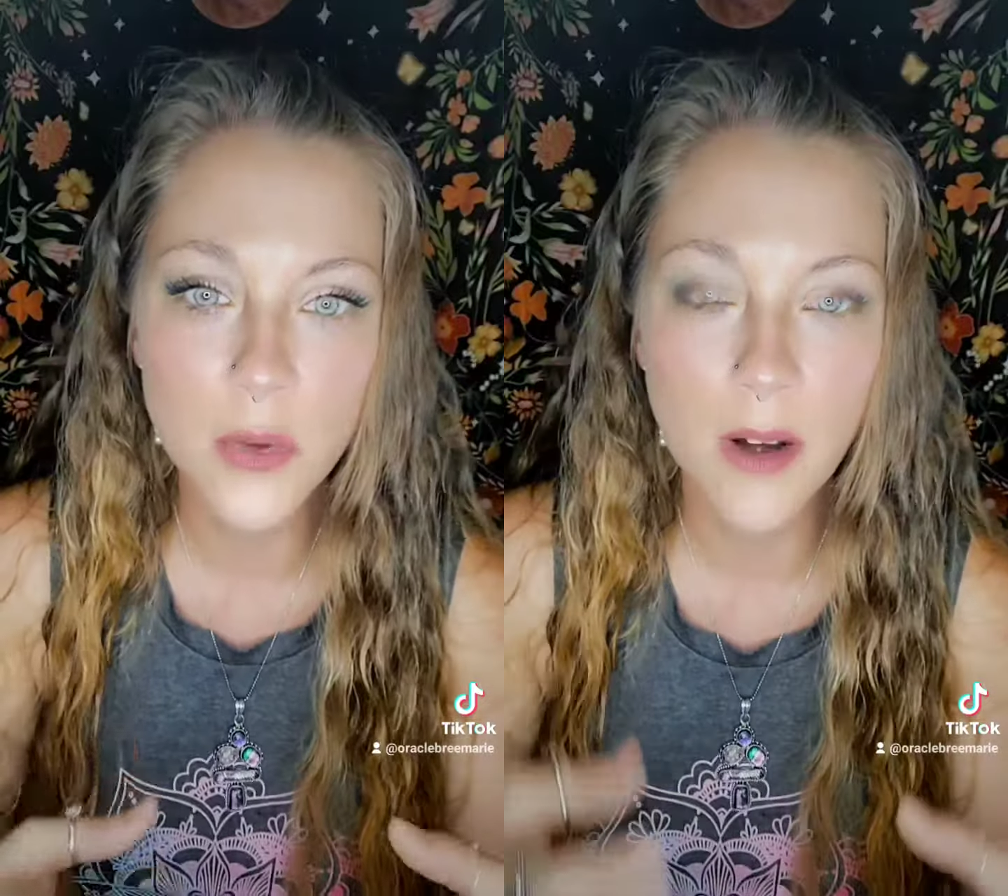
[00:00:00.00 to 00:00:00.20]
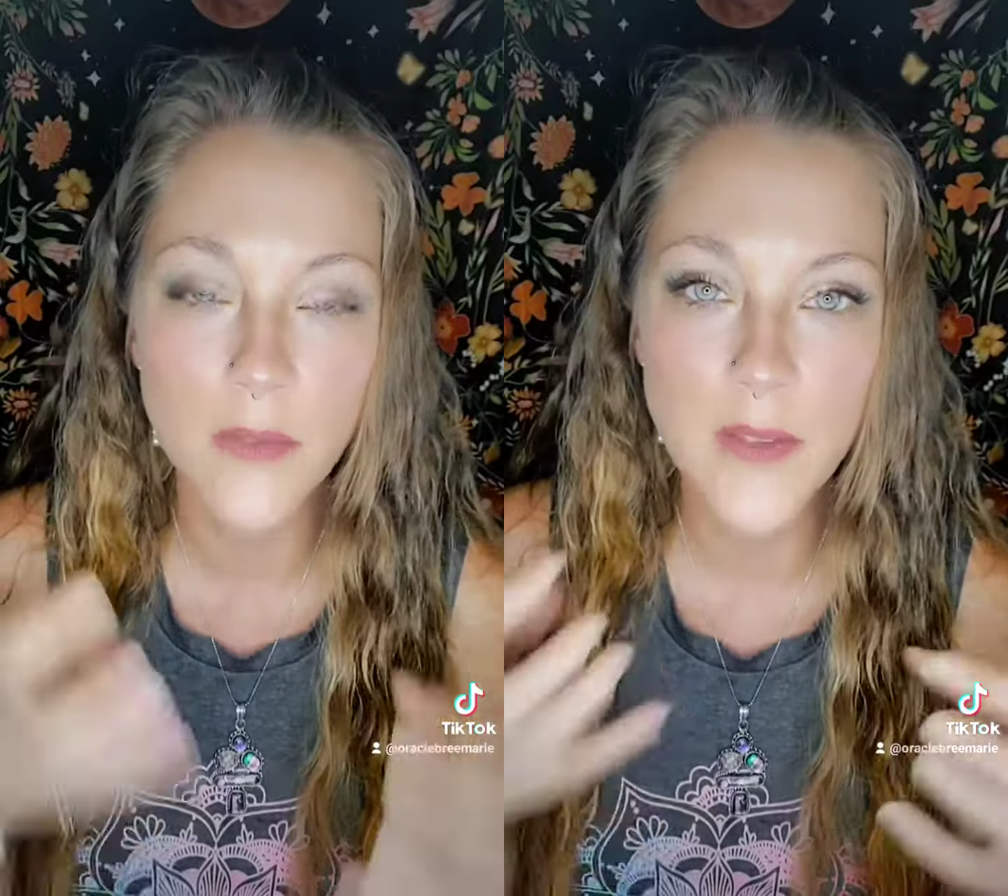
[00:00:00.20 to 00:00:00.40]

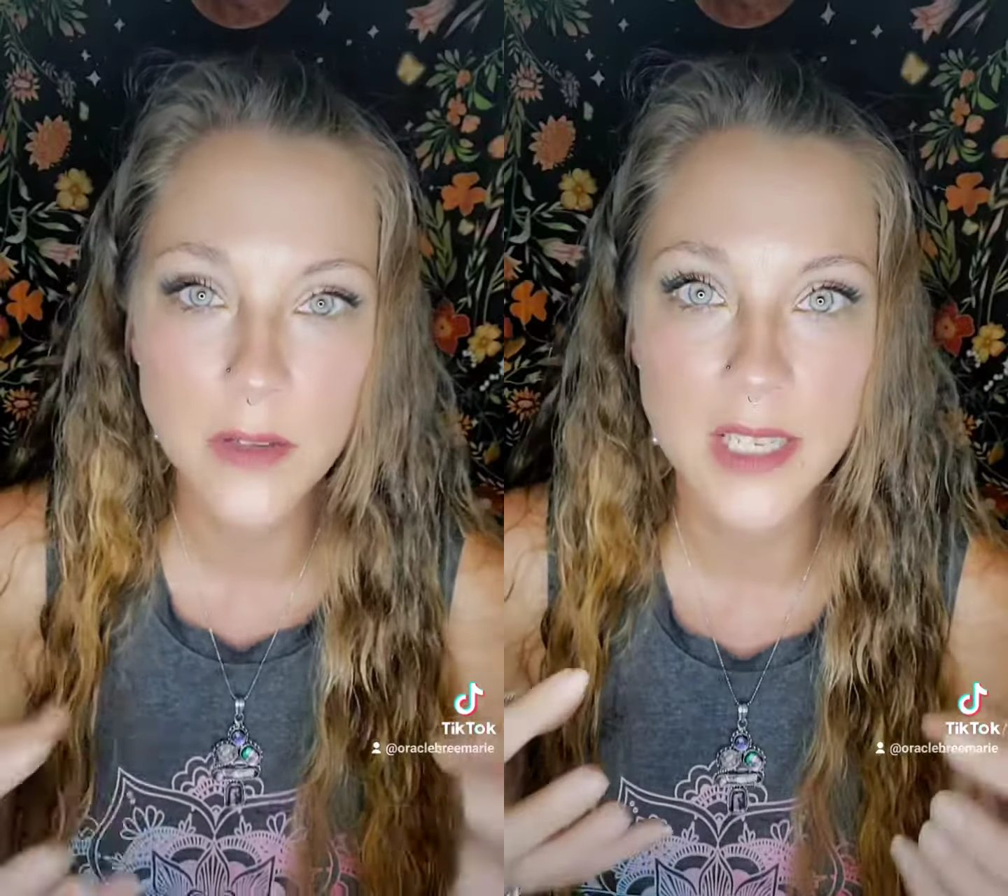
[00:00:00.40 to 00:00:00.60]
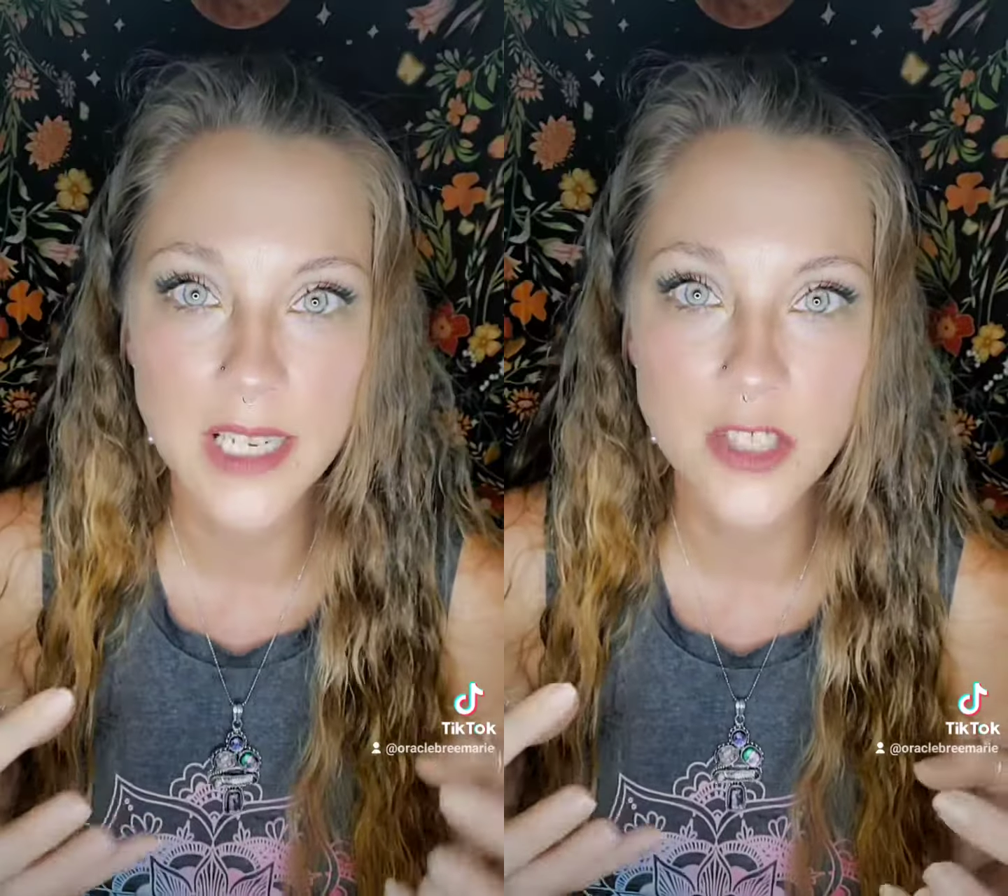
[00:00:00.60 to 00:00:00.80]
to our
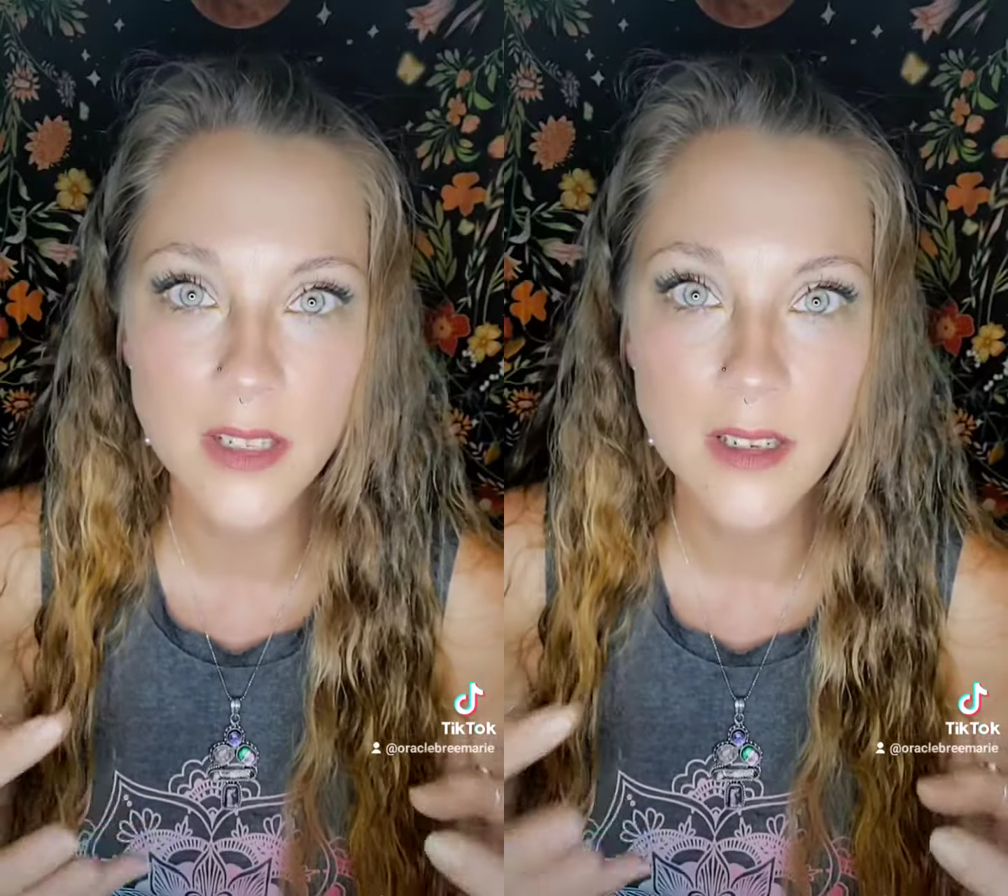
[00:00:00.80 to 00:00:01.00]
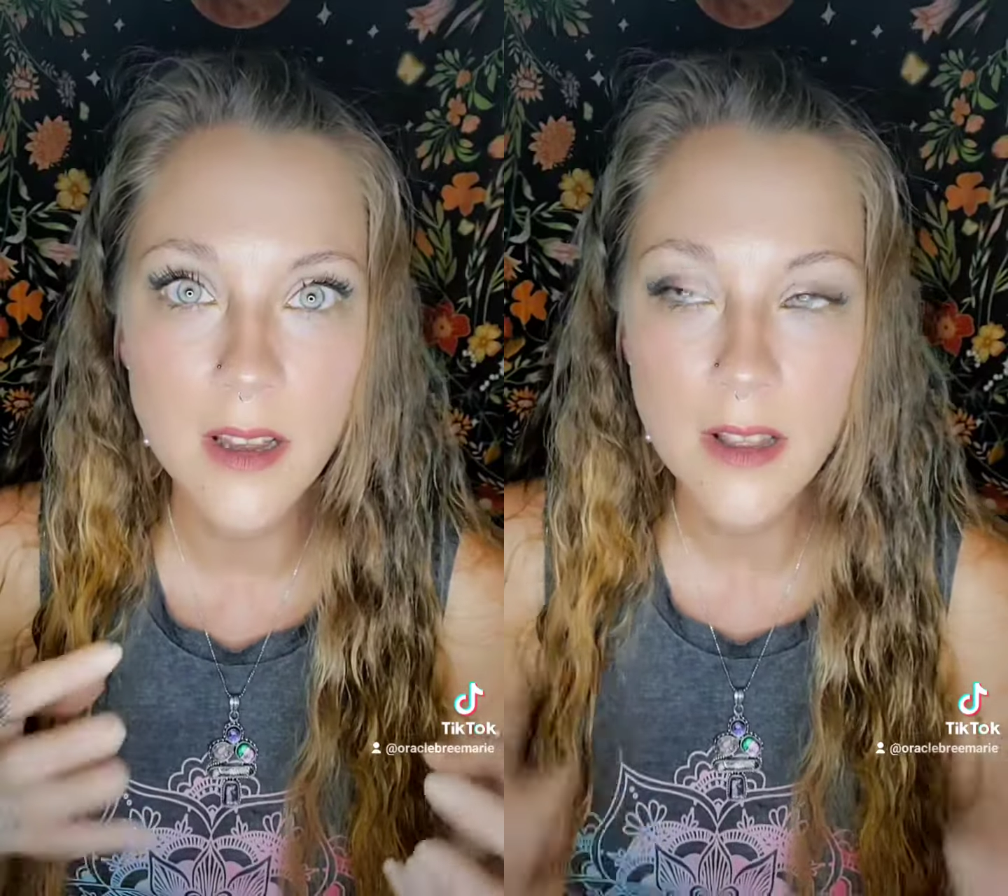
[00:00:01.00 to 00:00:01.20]

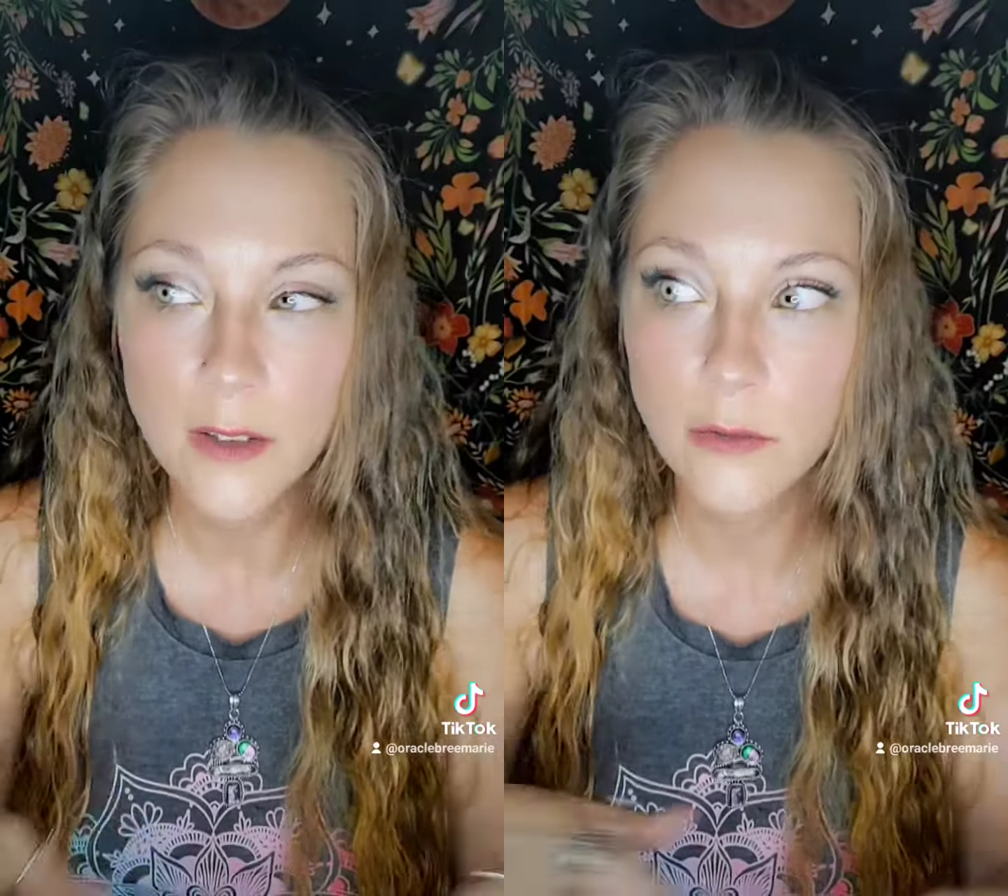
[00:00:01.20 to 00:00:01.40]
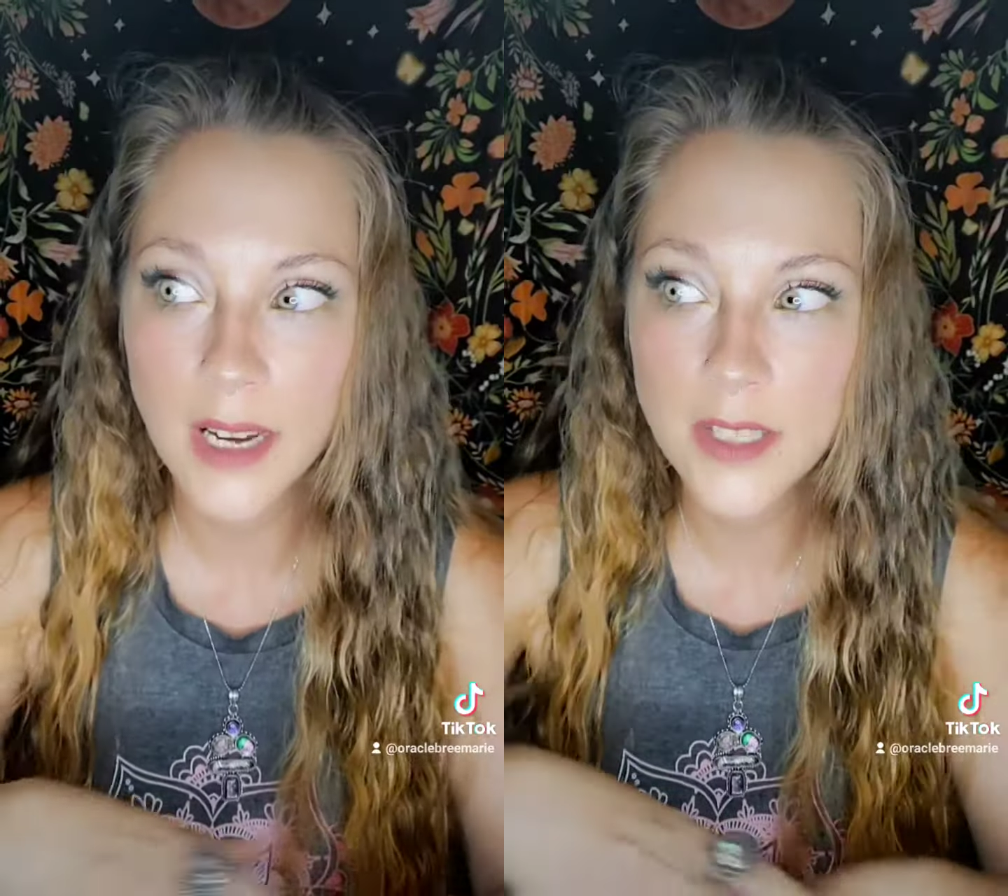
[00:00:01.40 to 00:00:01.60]
foundation,
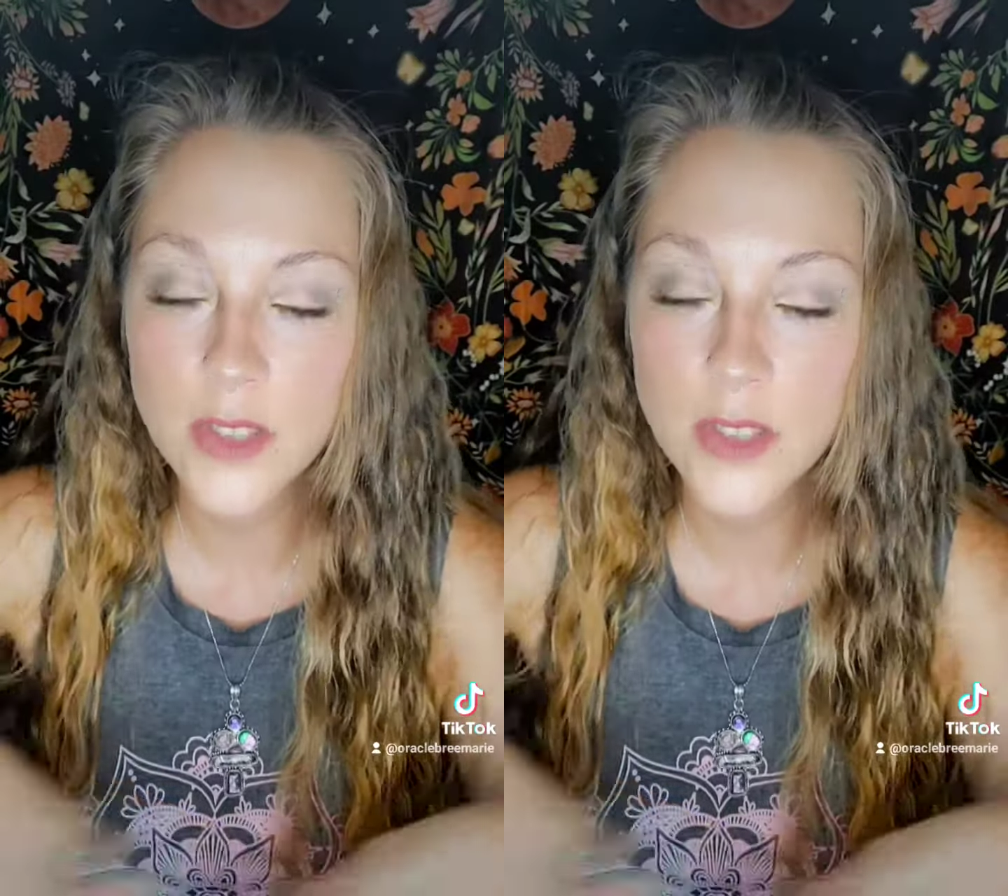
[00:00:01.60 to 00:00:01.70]
right?